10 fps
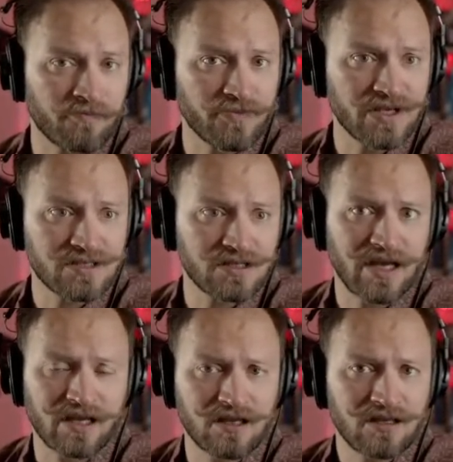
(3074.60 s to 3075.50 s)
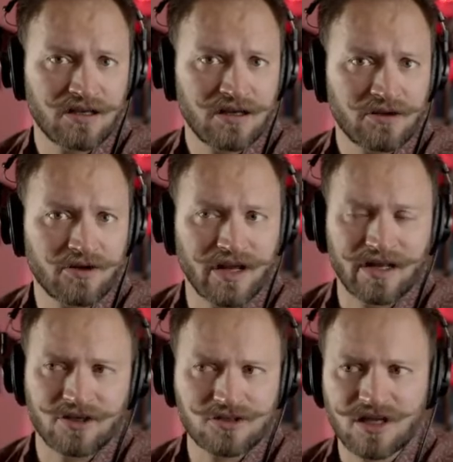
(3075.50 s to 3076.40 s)
Is it like you're
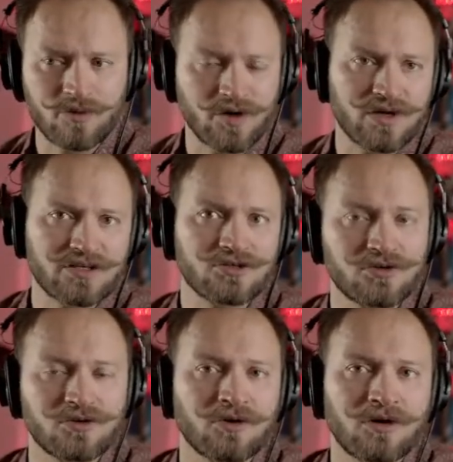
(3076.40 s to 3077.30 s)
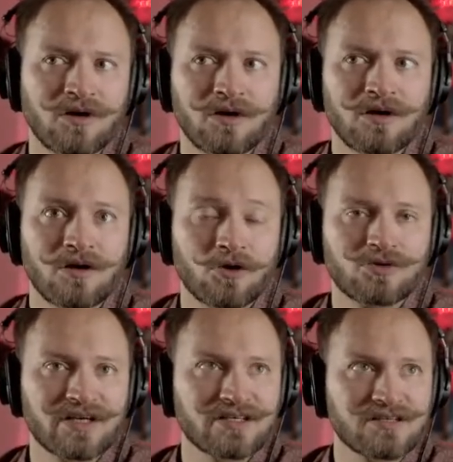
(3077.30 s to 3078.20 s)
getting just a request to load
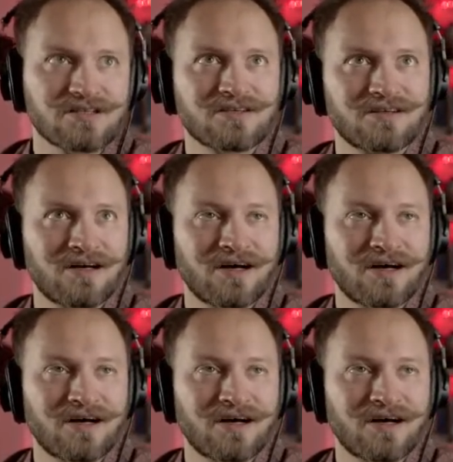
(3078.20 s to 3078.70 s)
test